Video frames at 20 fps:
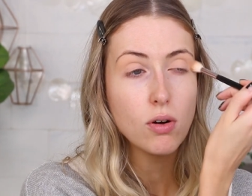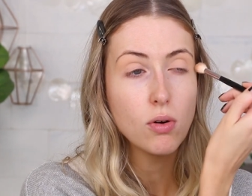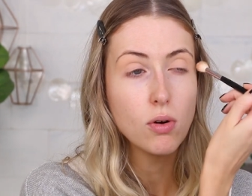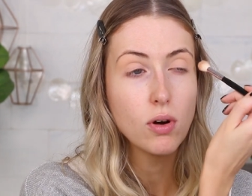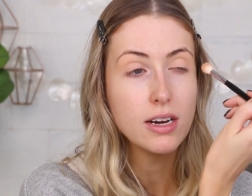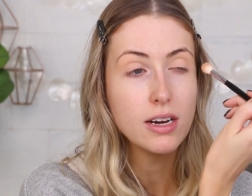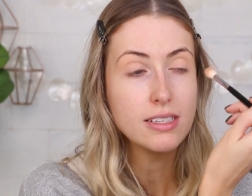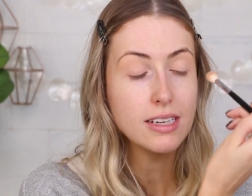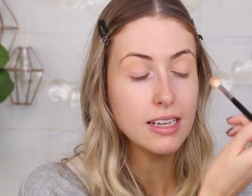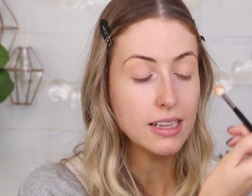
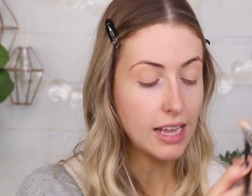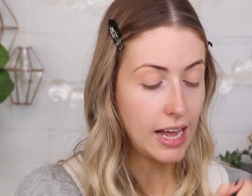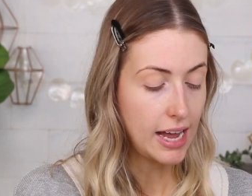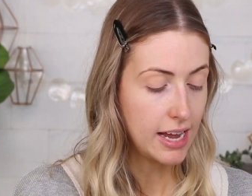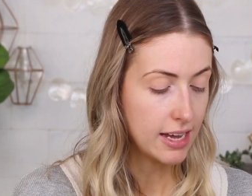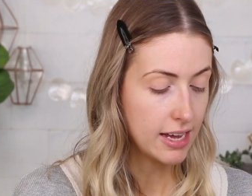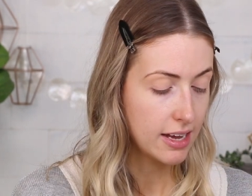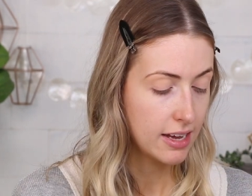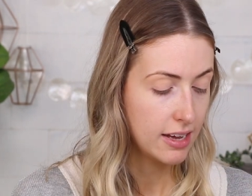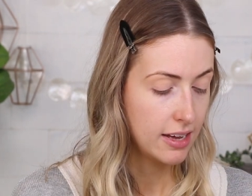Or is it
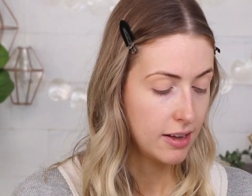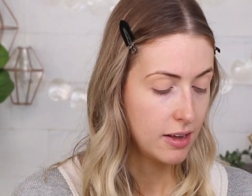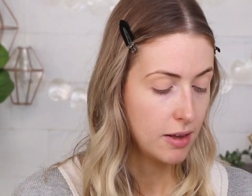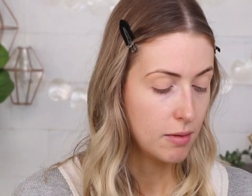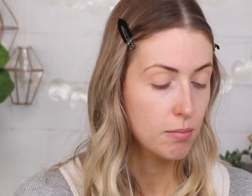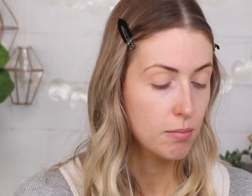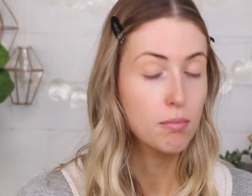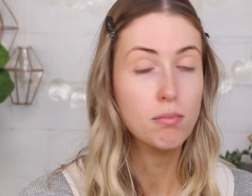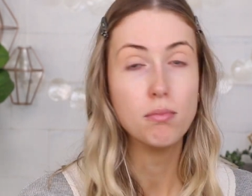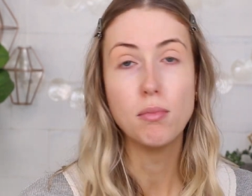like
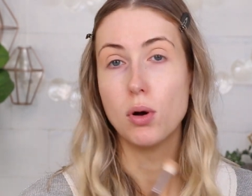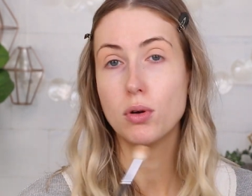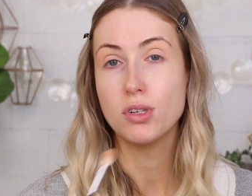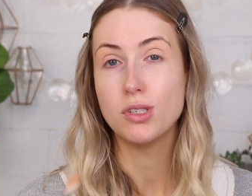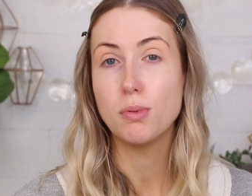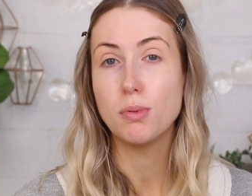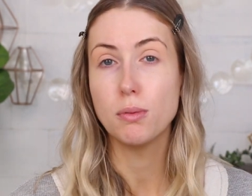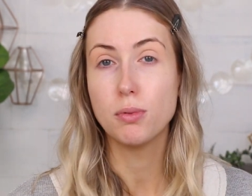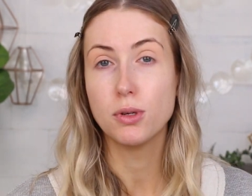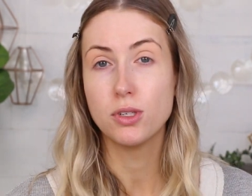
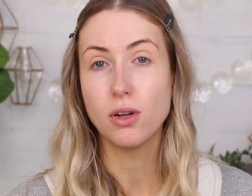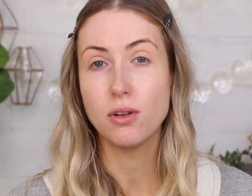most people